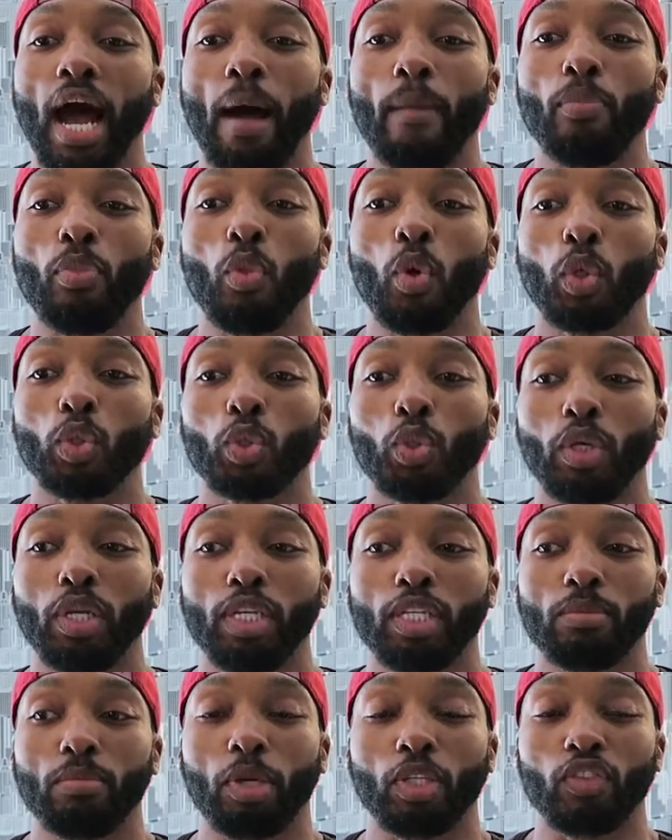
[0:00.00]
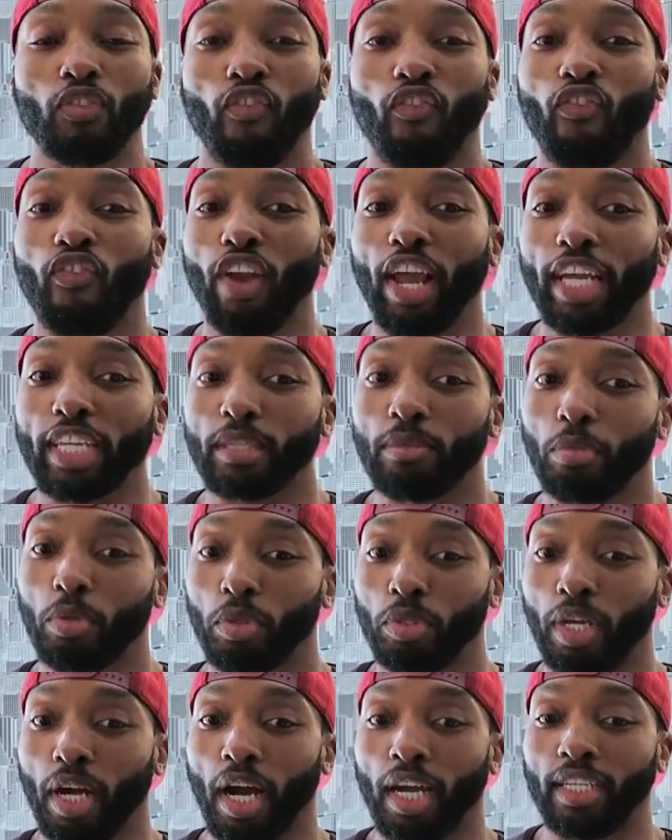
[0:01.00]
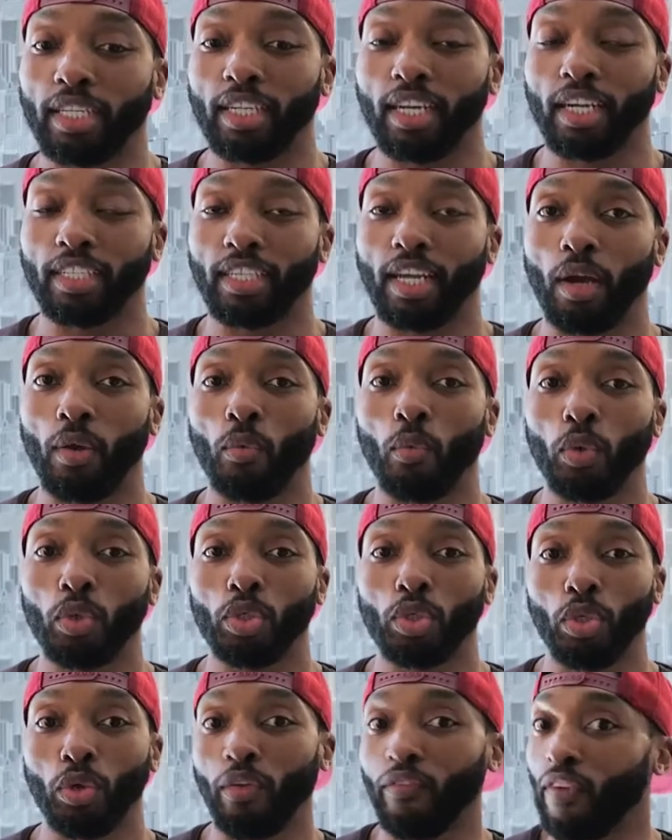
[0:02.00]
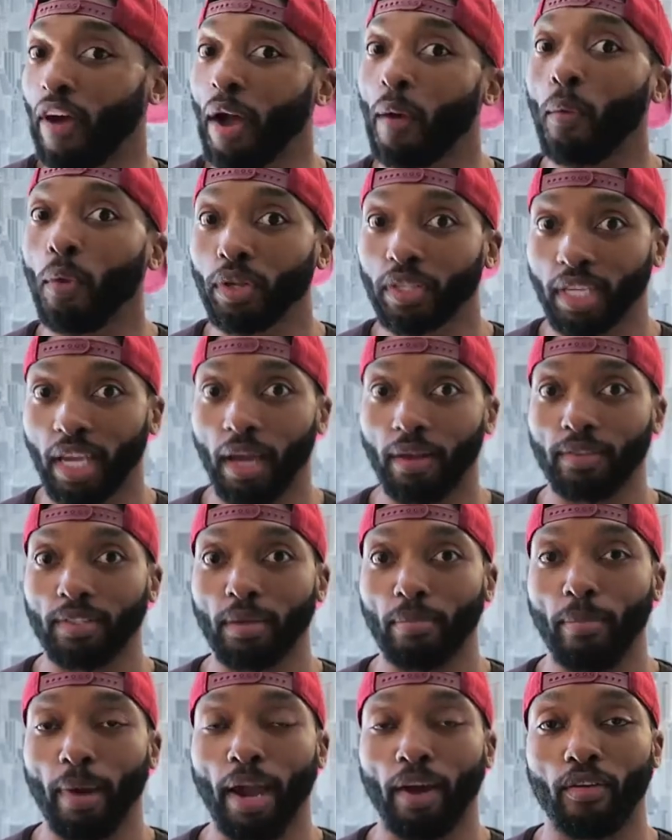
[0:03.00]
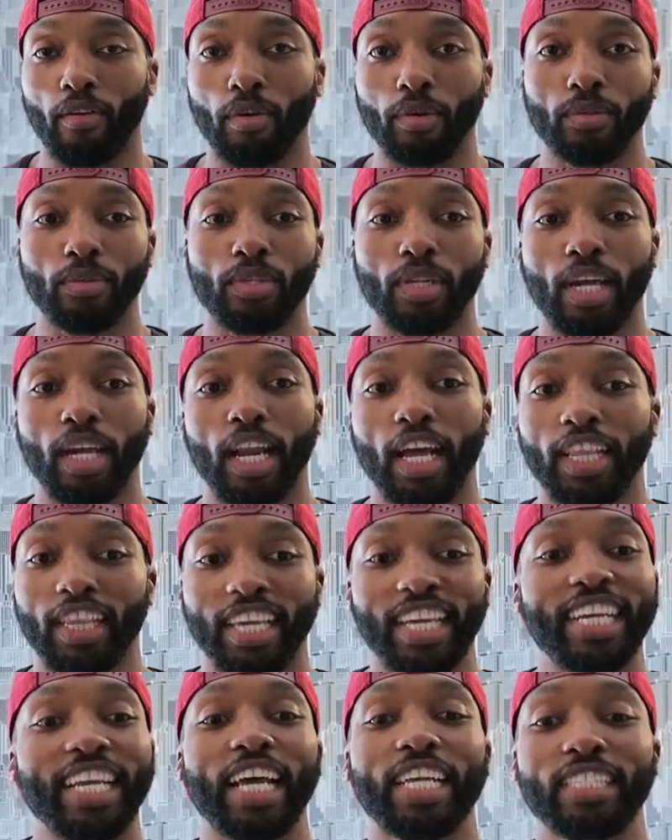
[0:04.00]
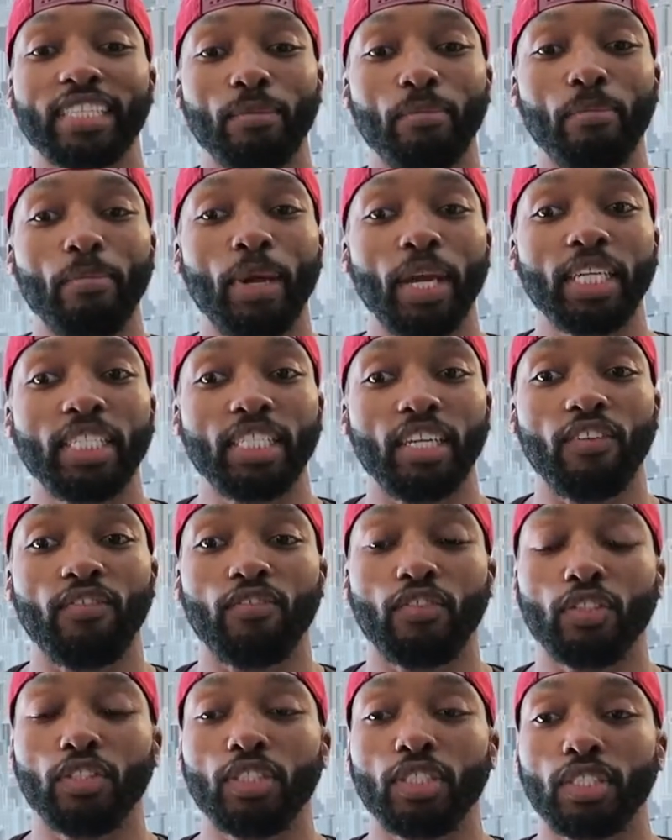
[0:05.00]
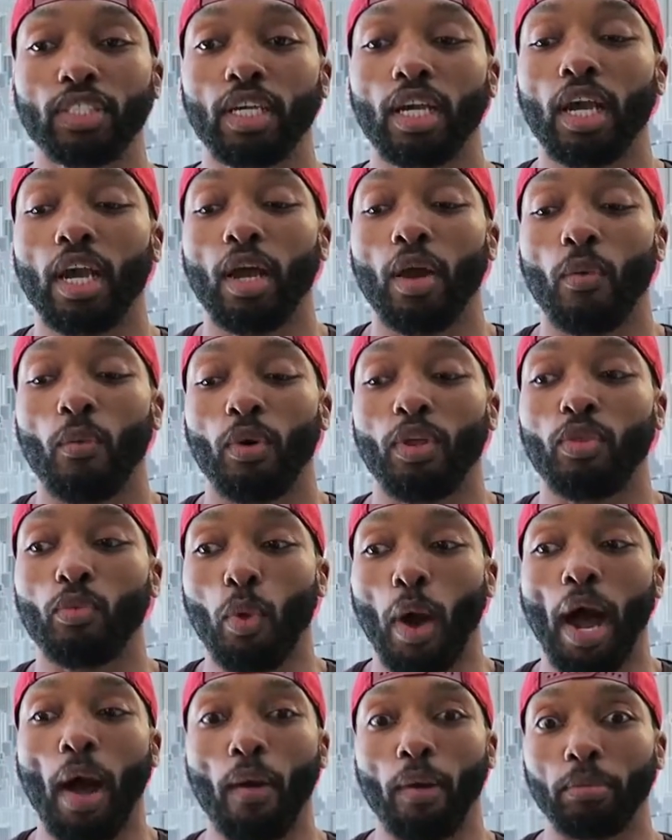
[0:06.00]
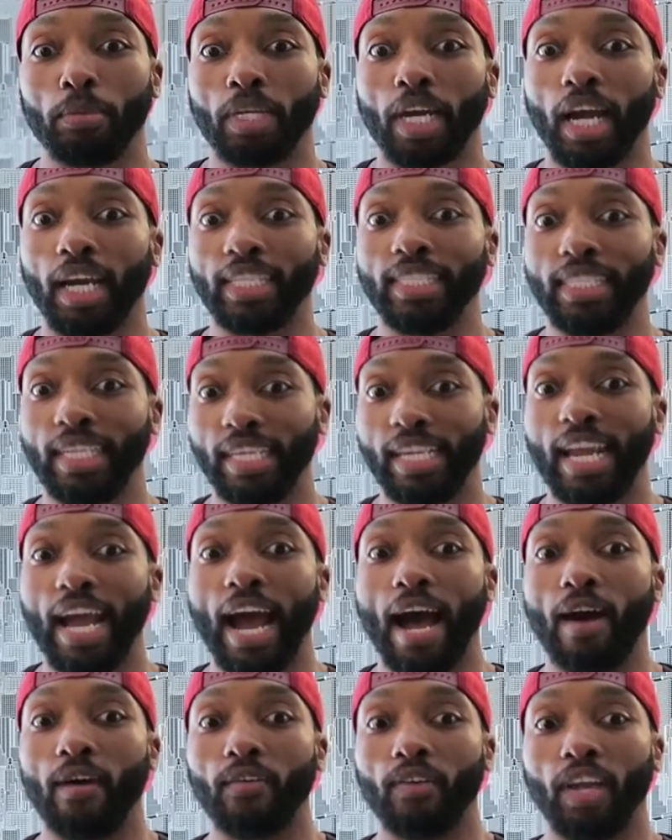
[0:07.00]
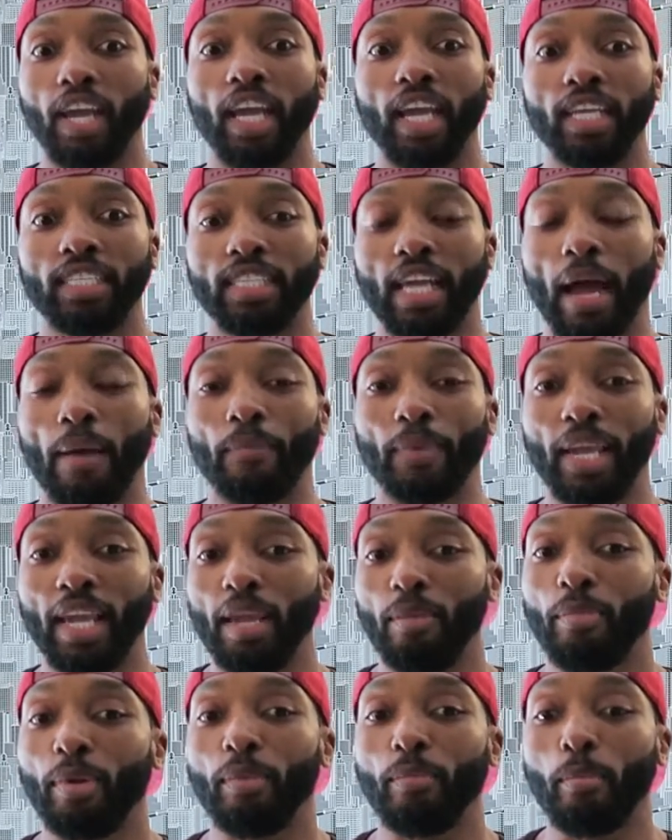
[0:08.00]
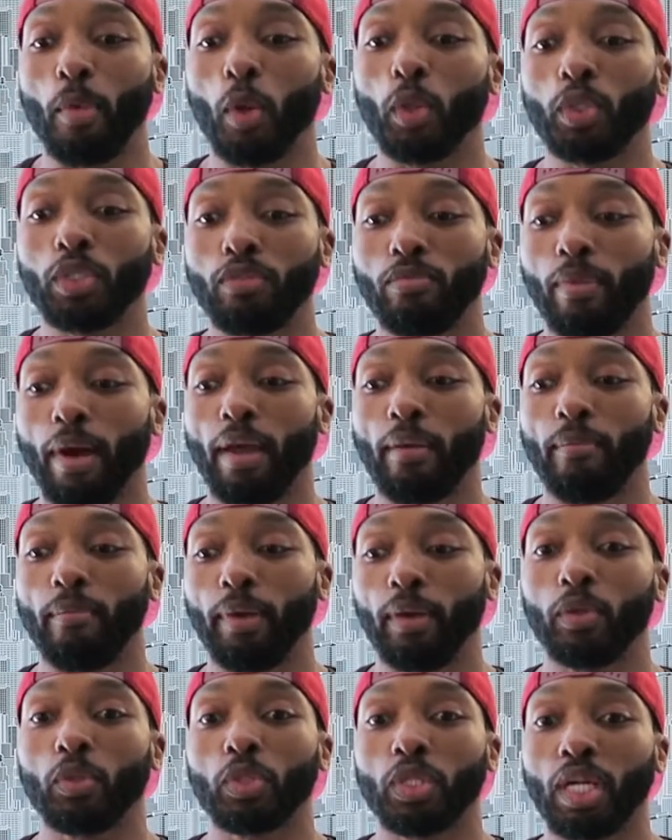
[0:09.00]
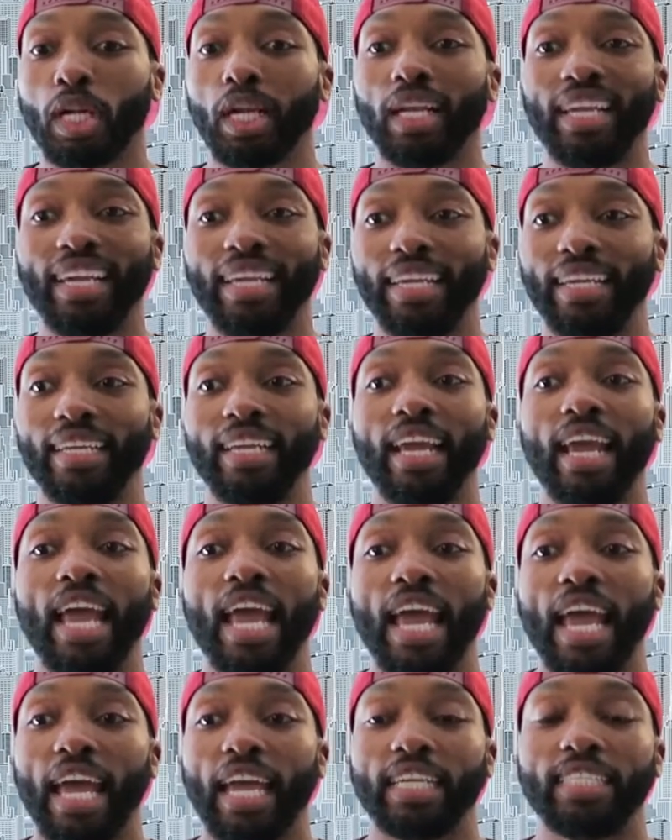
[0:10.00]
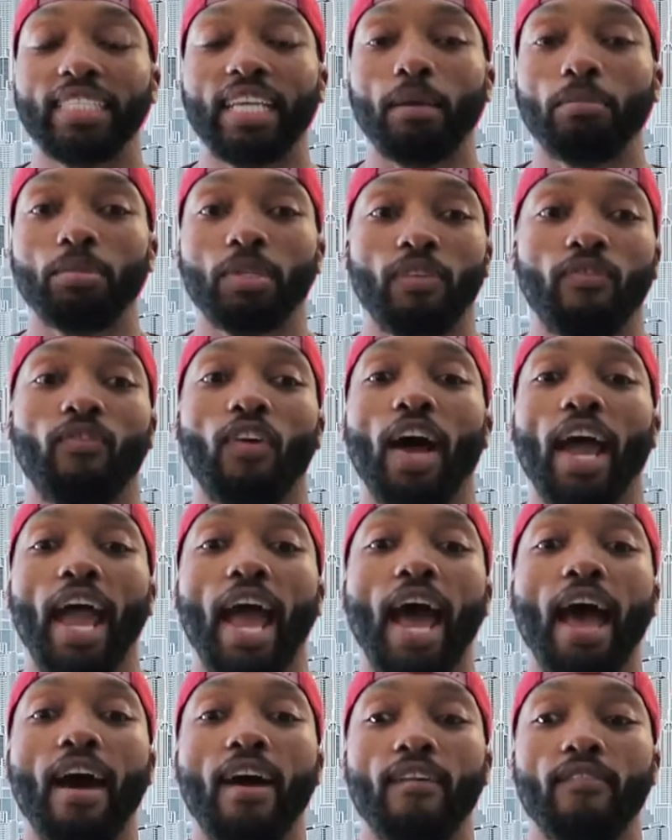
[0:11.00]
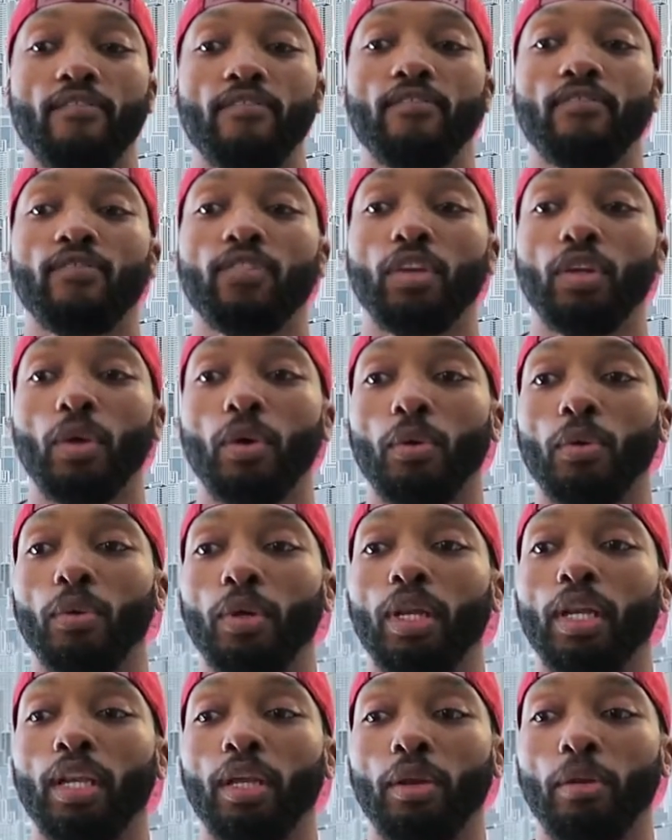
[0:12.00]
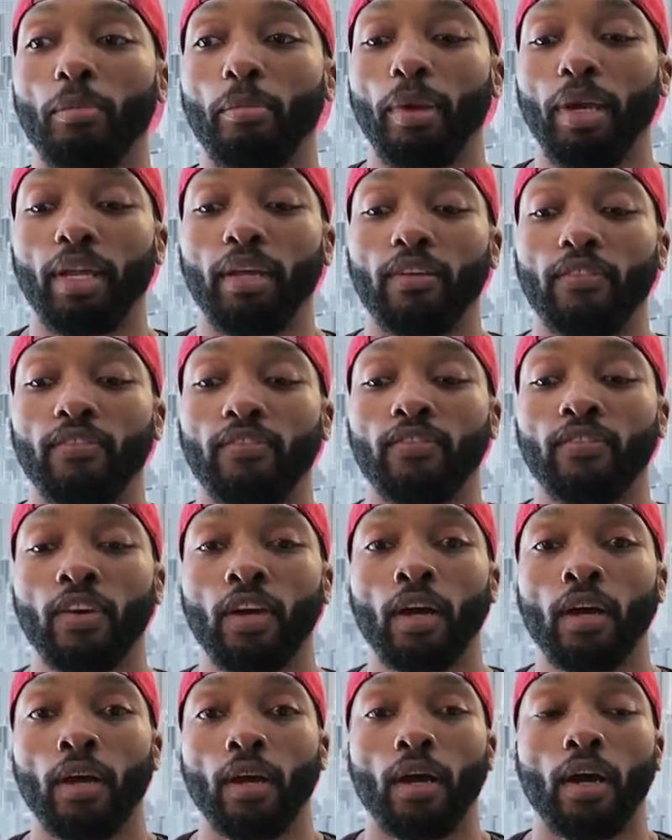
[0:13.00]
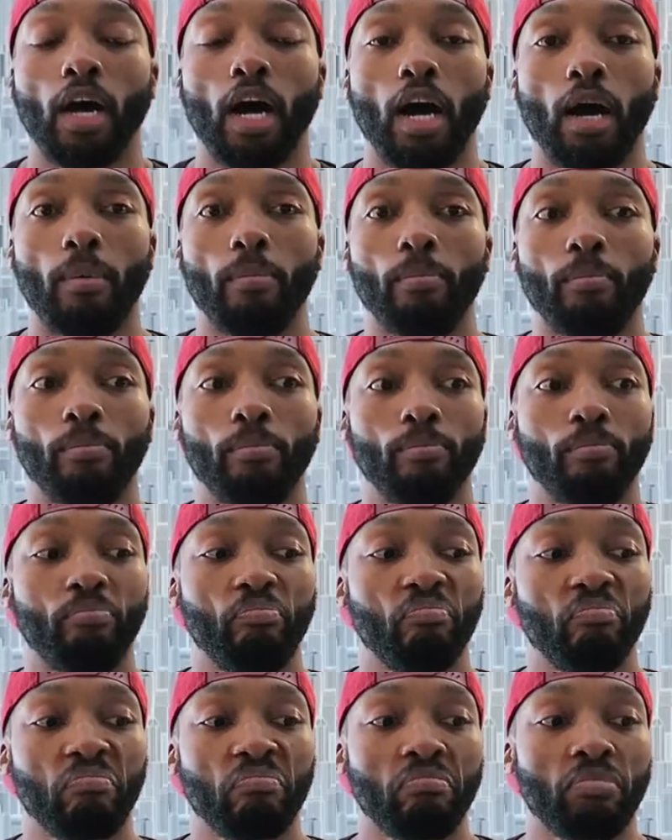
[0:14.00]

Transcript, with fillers: I'm not doing as much flexible dieting as I would do if I was counting macros and I think that's the big difference with how I'm dieting now is I'm keeping most of my meals clean except if I have you know a little bit of um,